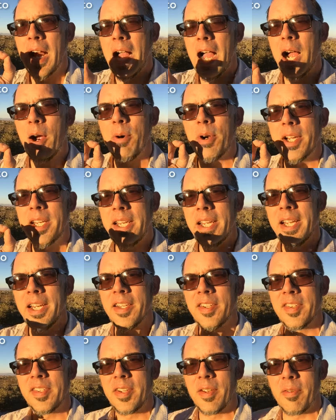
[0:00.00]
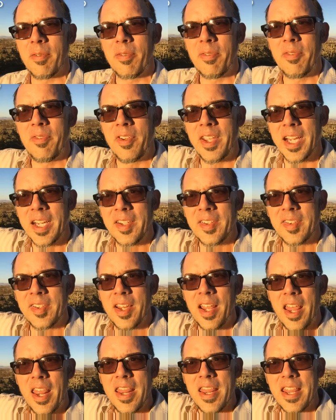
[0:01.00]
our kids to fix
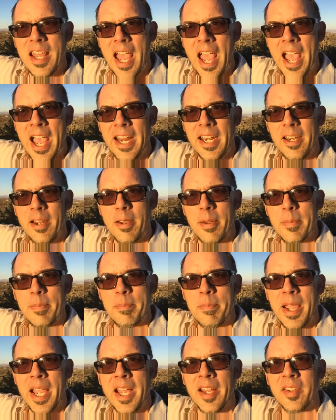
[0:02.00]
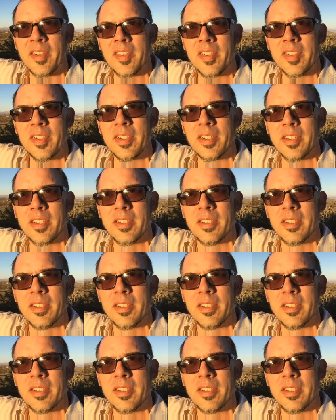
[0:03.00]
that mess.